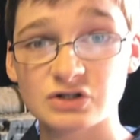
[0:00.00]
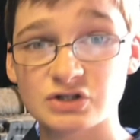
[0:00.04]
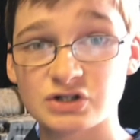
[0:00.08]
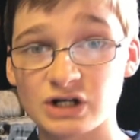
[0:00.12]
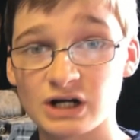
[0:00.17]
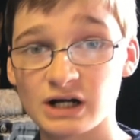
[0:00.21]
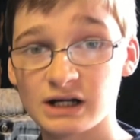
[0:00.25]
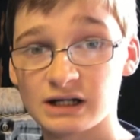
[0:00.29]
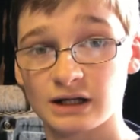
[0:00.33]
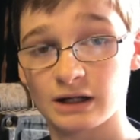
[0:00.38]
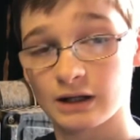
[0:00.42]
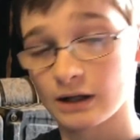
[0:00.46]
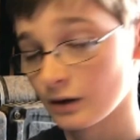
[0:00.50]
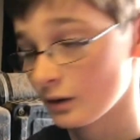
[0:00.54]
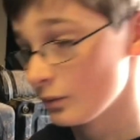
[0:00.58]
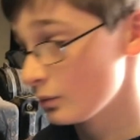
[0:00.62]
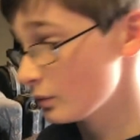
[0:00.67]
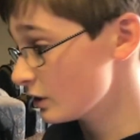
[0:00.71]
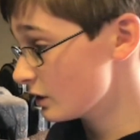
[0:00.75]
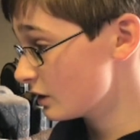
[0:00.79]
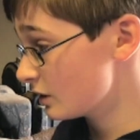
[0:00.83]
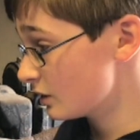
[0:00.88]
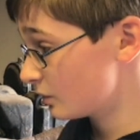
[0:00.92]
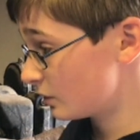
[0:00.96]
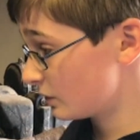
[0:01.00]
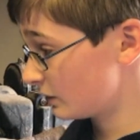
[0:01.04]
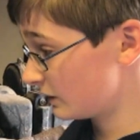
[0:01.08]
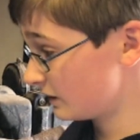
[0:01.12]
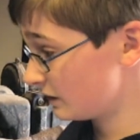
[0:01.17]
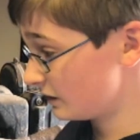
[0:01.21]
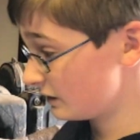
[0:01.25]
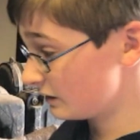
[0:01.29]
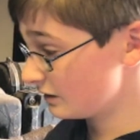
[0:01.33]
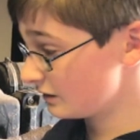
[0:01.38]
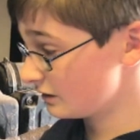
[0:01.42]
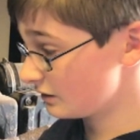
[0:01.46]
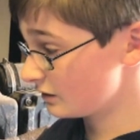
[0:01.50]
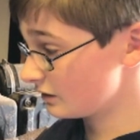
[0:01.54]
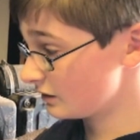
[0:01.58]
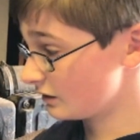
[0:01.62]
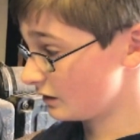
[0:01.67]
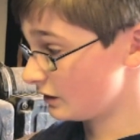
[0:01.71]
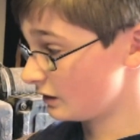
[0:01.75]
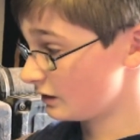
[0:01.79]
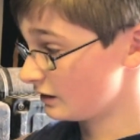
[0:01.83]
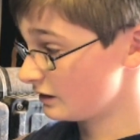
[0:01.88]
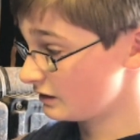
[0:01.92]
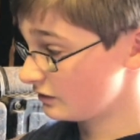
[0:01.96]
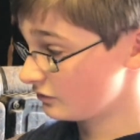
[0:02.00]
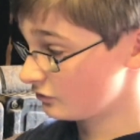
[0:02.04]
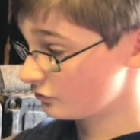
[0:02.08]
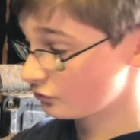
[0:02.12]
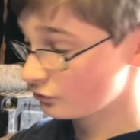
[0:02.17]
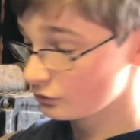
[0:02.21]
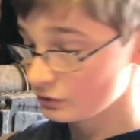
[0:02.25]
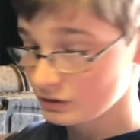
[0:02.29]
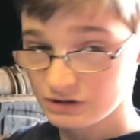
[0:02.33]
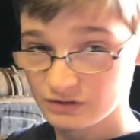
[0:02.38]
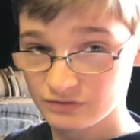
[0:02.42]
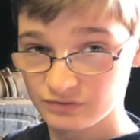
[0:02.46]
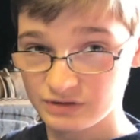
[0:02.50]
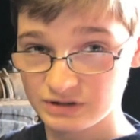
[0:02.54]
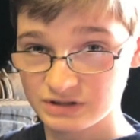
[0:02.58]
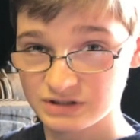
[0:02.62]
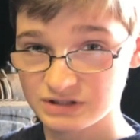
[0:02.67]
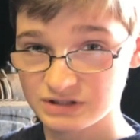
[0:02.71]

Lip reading: jack it up, put it in front of the